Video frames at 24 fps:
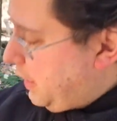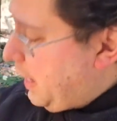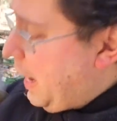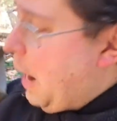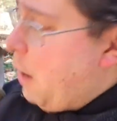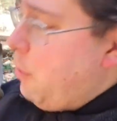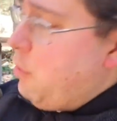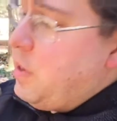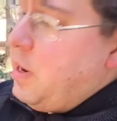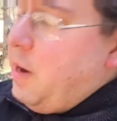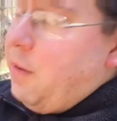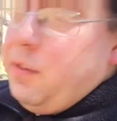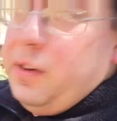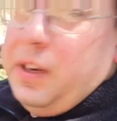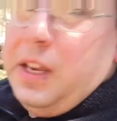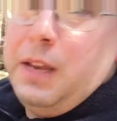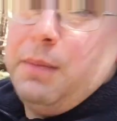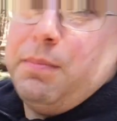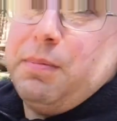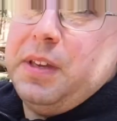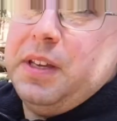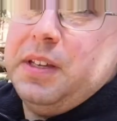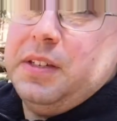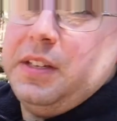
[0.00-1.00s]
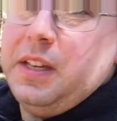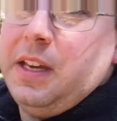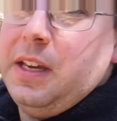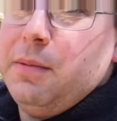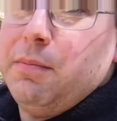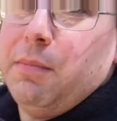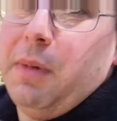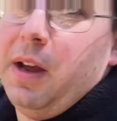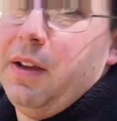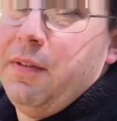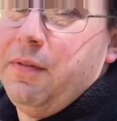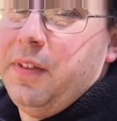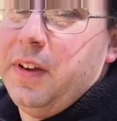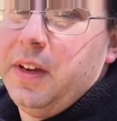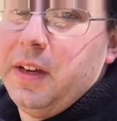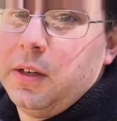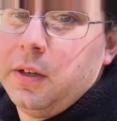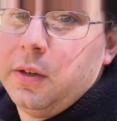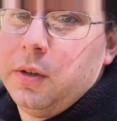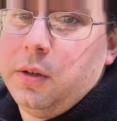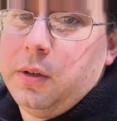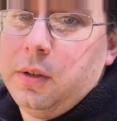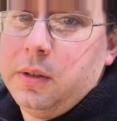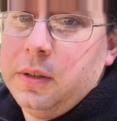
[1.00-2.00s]
I would never keep this in my
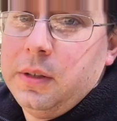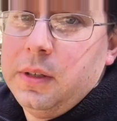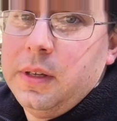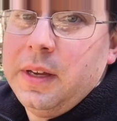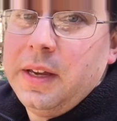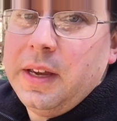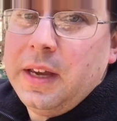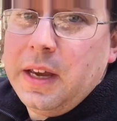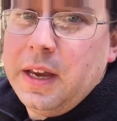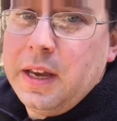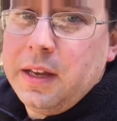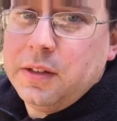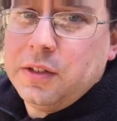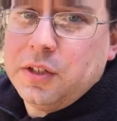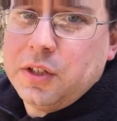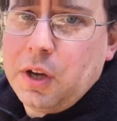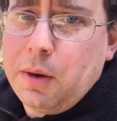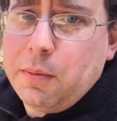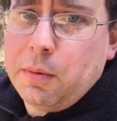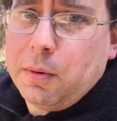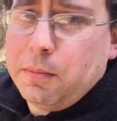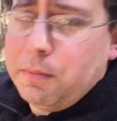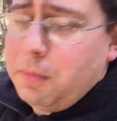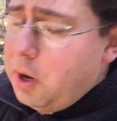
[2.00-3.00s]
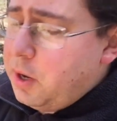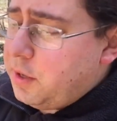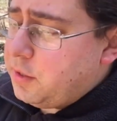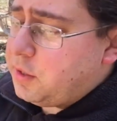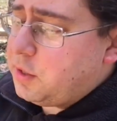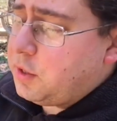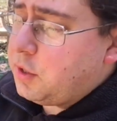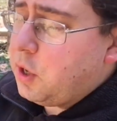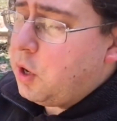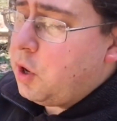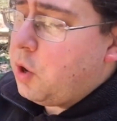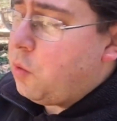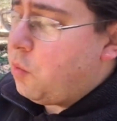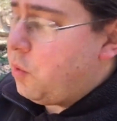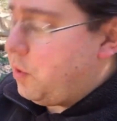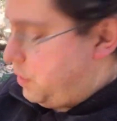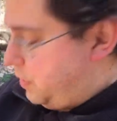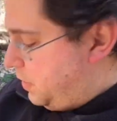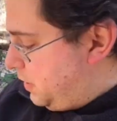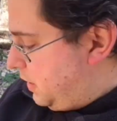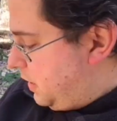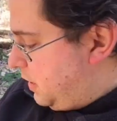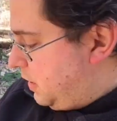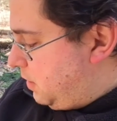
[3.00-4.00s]
vehicle in summer months with
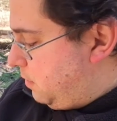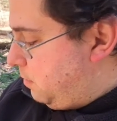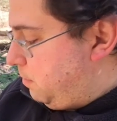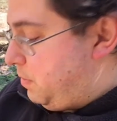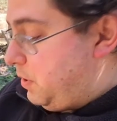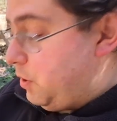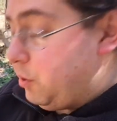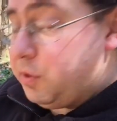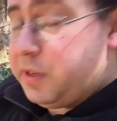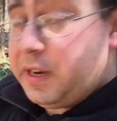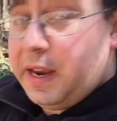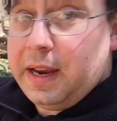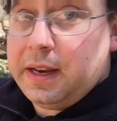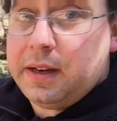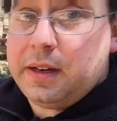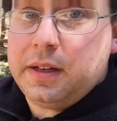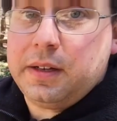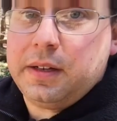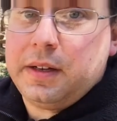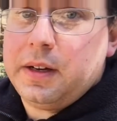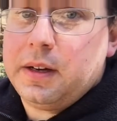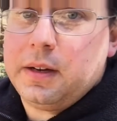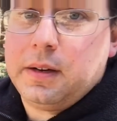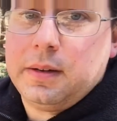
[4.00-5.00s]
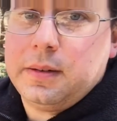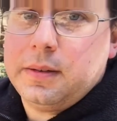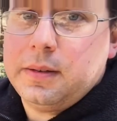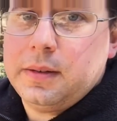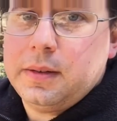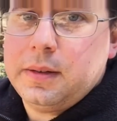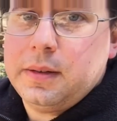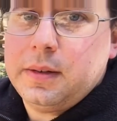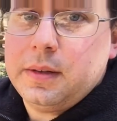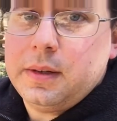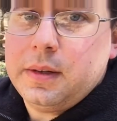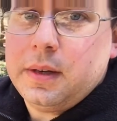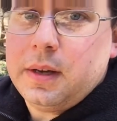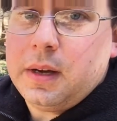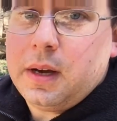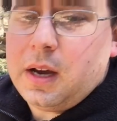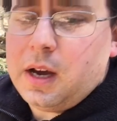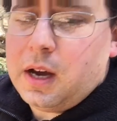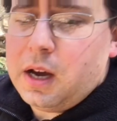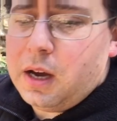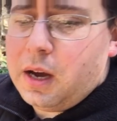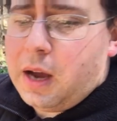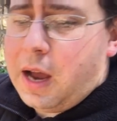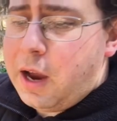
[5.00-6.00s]
the butane in here.
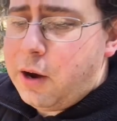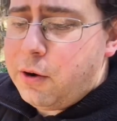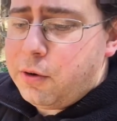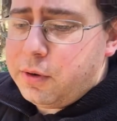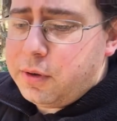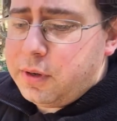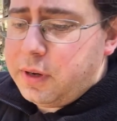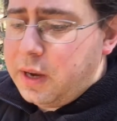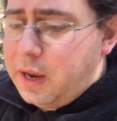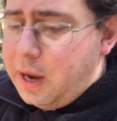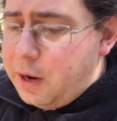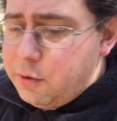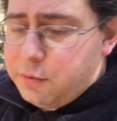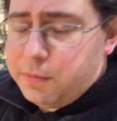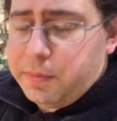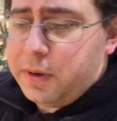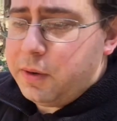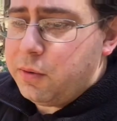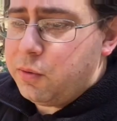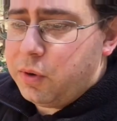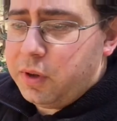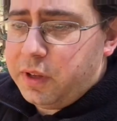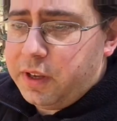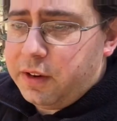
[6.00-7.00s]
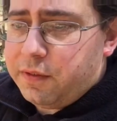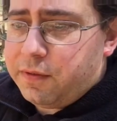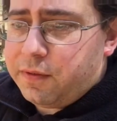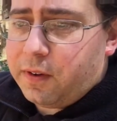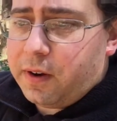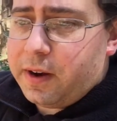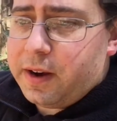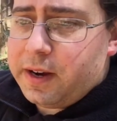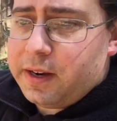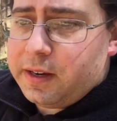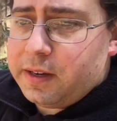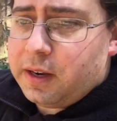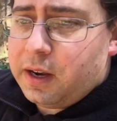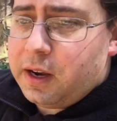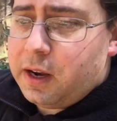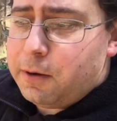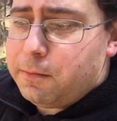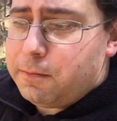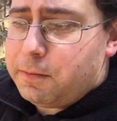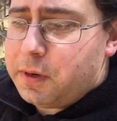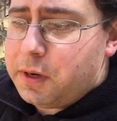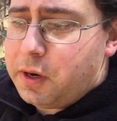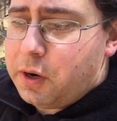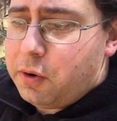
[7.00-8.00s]
I would be really afraid.
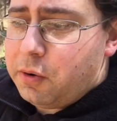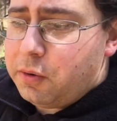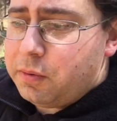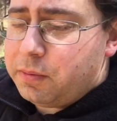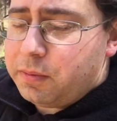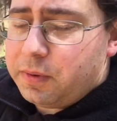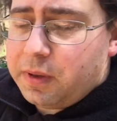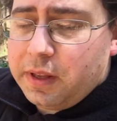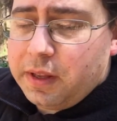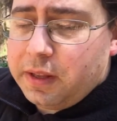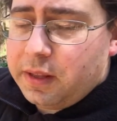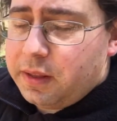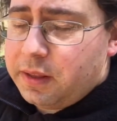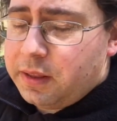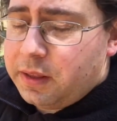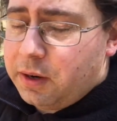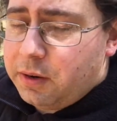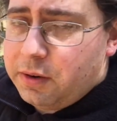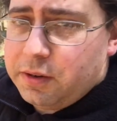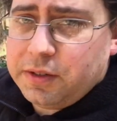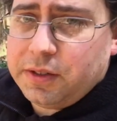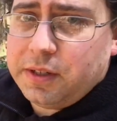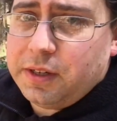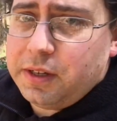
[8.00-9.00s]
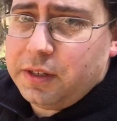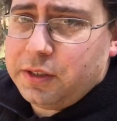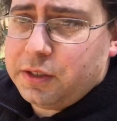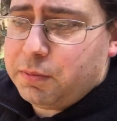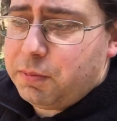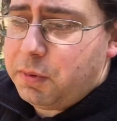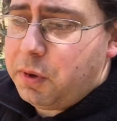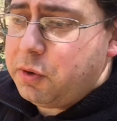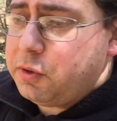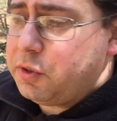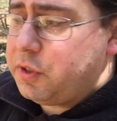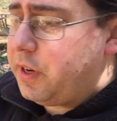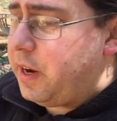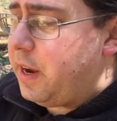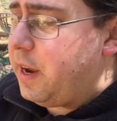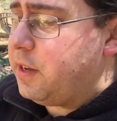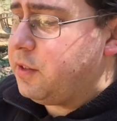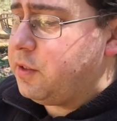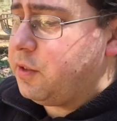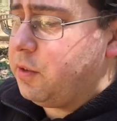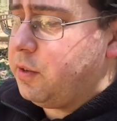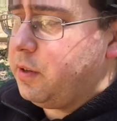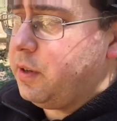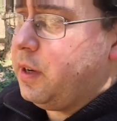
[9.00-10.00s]
You know, there is an explosion
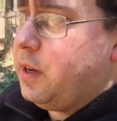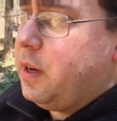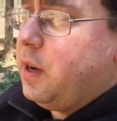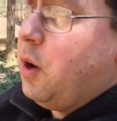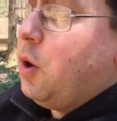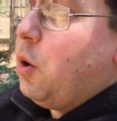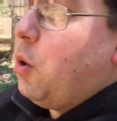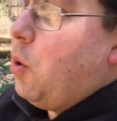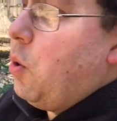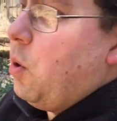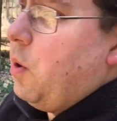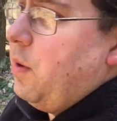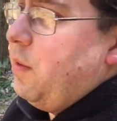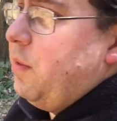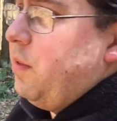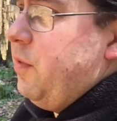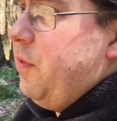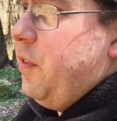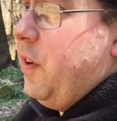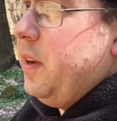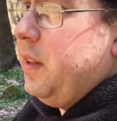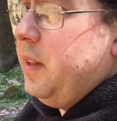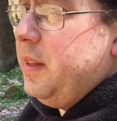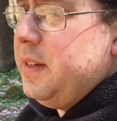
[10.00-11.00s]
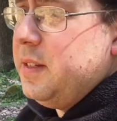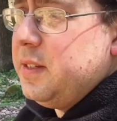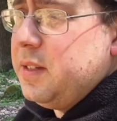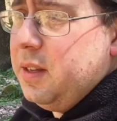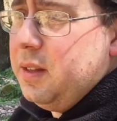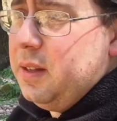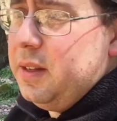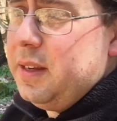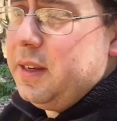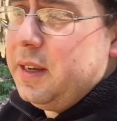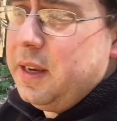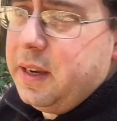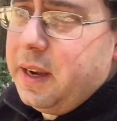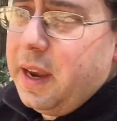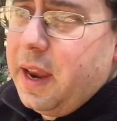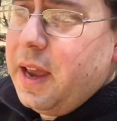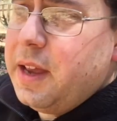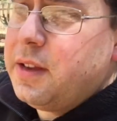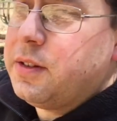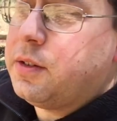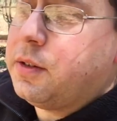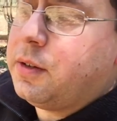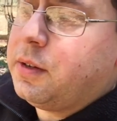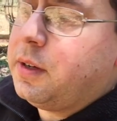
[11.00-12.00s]
hazard, or at the very least a leaking
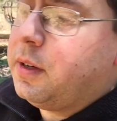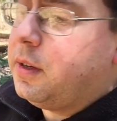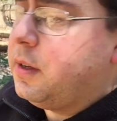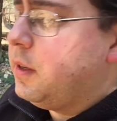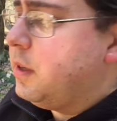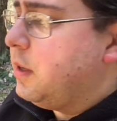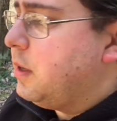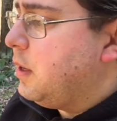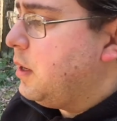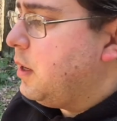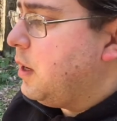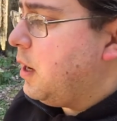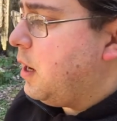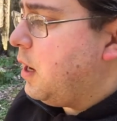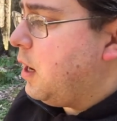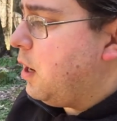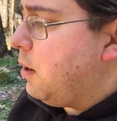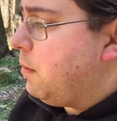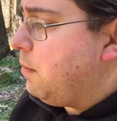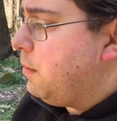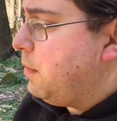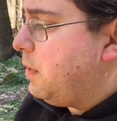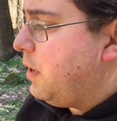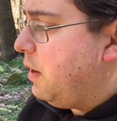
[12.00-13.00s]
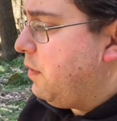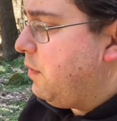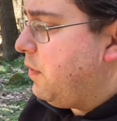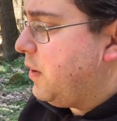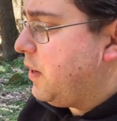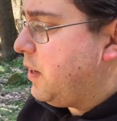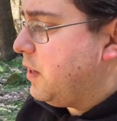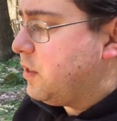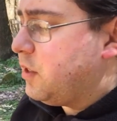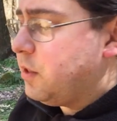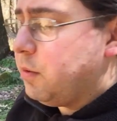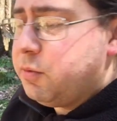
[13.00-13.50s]
hazard, if it gets